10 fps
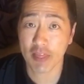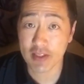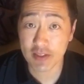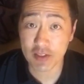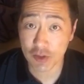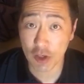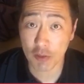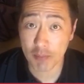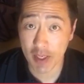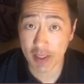These things are
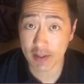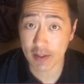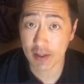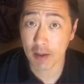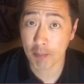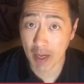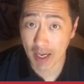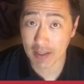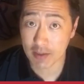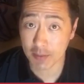all made
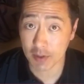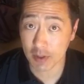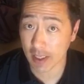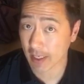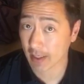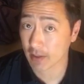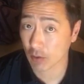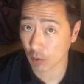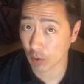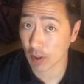possible and
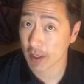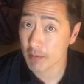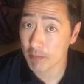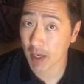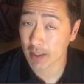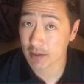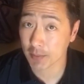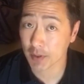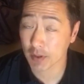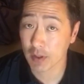or
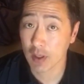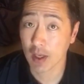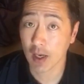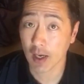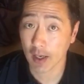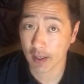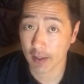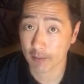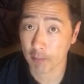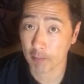impossible
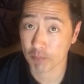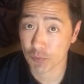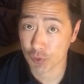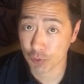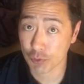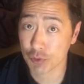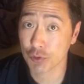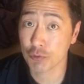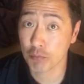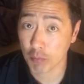uh, due
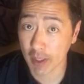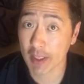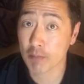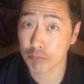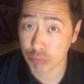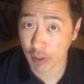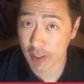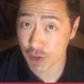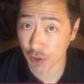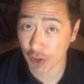to money
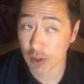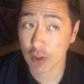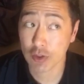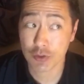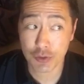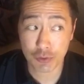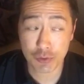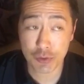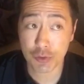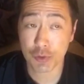pressure, due
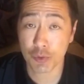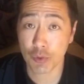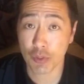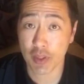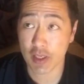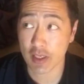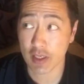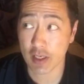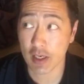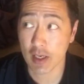to
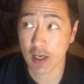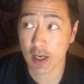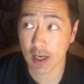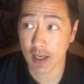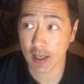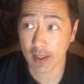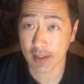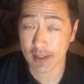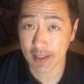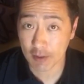the uh,
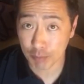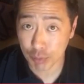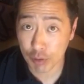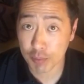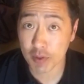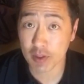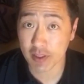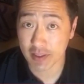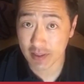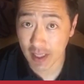
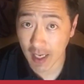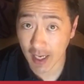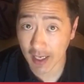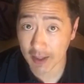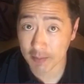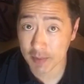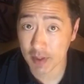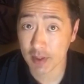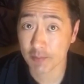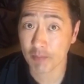inappropriately timed